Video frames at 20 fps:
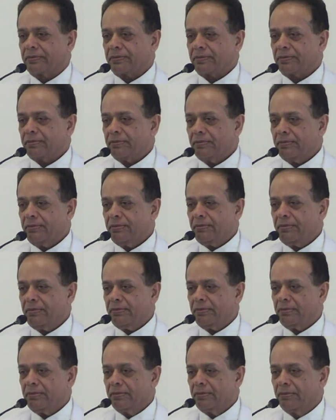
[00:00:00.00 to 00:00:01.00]

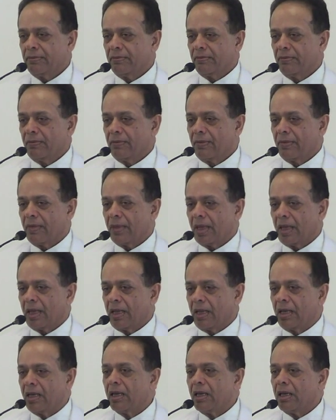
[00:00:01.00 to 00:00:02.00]

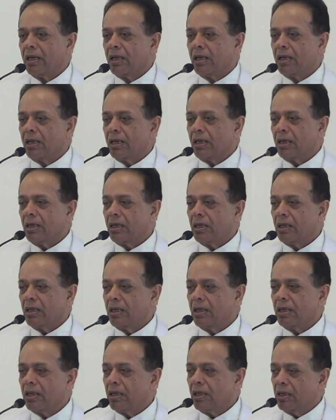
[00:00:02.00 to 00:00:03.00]

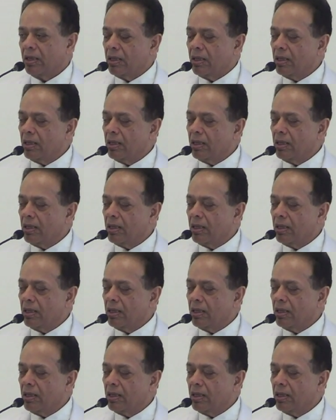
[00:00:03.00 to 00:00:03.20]
(silence)